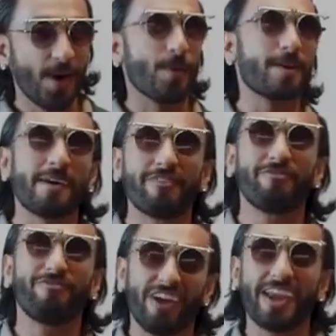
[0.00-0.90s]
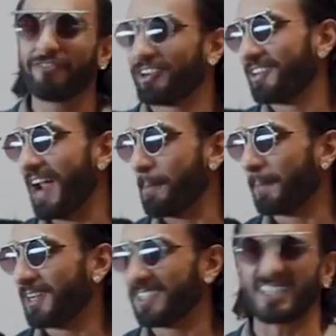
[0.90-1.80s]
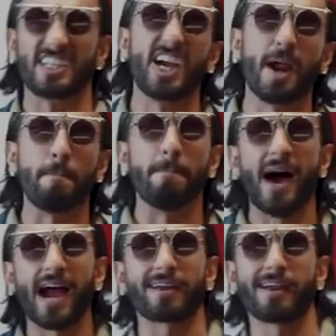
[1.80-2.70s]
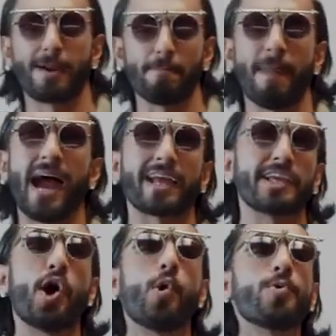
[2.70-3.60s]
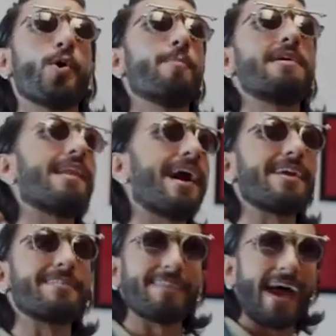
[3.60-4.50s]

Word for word: one of my favorite rappers. Get back, get back, you don't know me like